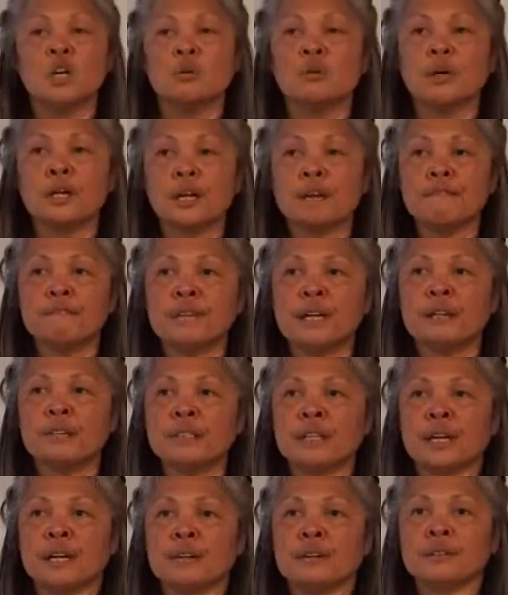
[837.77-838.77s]
What I
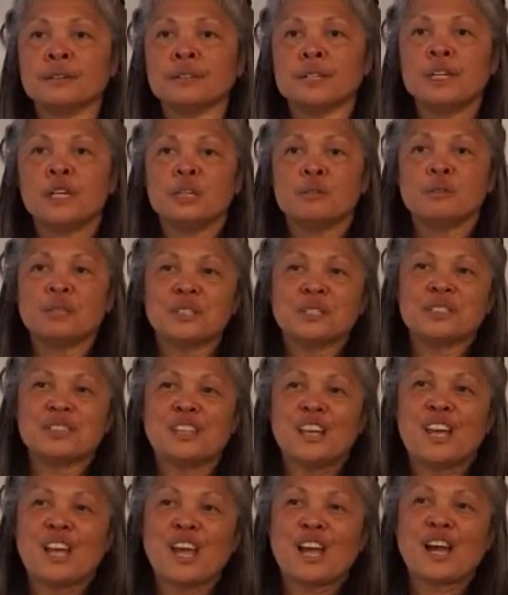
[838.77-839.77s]
found out was
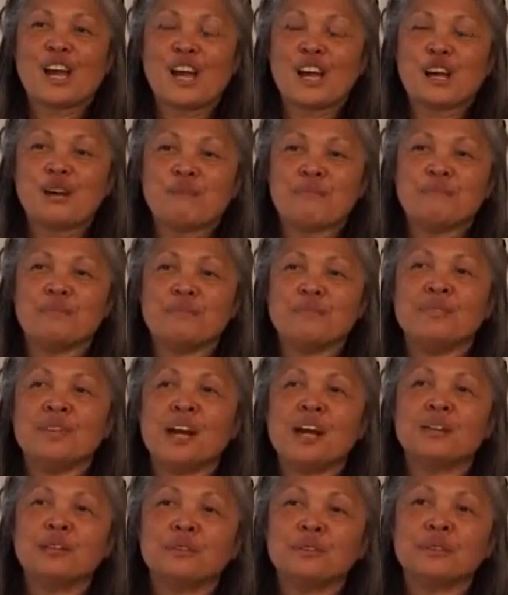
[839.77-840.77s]

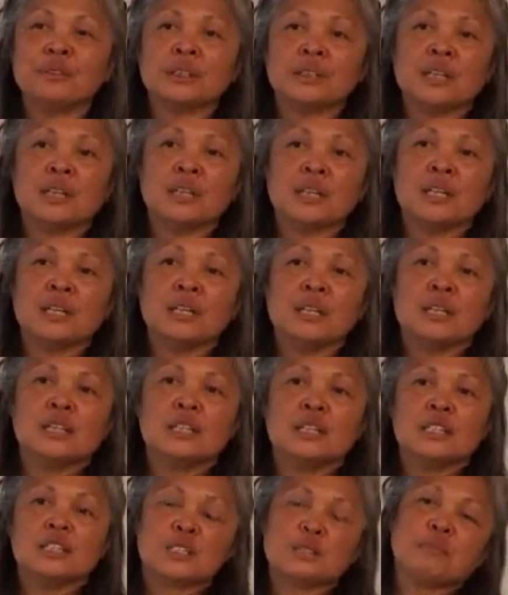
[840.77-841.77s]
not only
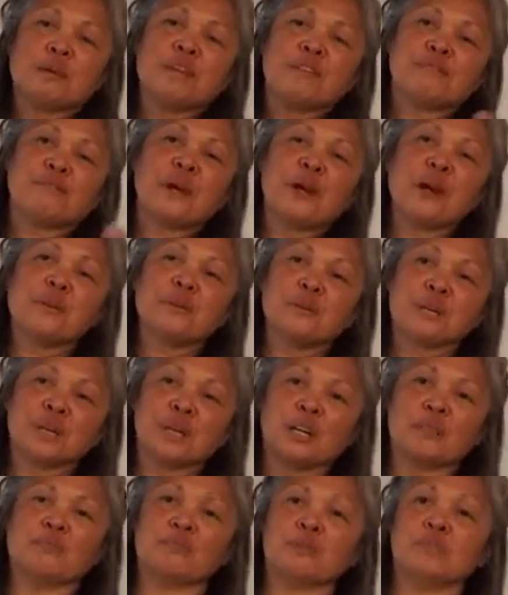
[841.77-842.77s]
does my father
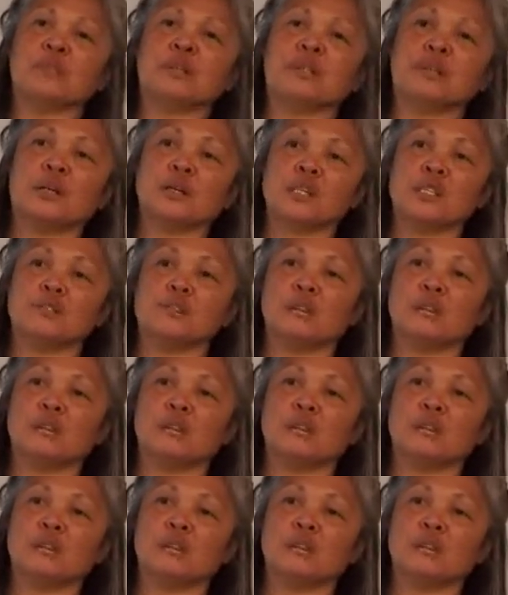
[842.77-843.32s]
come from a large